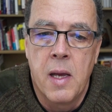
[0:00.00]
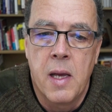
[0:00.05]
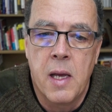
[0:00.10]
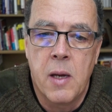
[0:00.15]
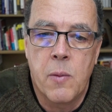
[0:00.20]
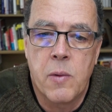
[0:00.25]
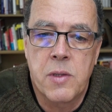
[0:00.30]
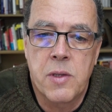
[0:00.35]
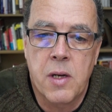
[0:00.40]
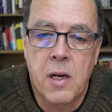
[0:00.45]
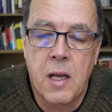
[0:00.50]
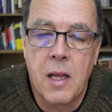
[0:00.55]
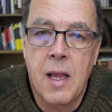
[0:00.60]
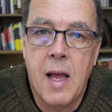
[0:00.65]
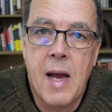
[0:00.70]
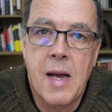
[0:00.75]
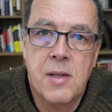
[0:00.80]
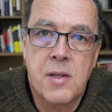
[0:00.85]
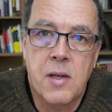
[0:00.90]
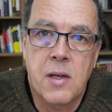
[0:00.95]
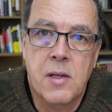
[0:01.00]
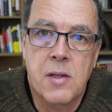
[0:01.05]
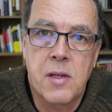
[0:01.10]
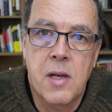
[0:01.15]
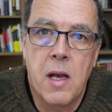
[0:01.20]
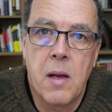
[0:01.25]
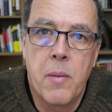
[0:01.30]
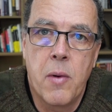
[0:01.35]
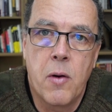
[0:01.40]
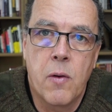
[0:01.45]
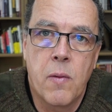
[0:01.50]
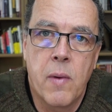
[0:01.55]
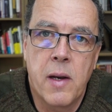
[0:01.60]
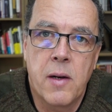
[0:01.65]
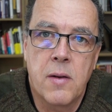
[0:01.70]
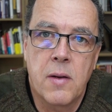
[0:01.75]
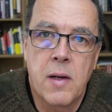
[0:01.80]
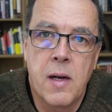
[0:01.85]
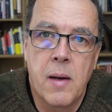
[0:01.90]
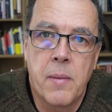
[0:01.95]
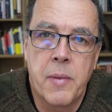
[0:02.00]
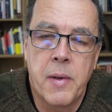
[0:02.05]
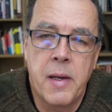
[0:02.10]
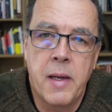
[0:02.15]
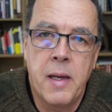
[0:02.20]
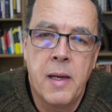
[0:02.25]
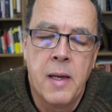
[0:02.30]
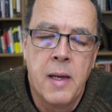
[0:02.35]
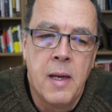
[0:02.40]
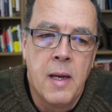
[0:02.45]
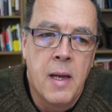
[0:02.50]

It was a classic sailboat rental company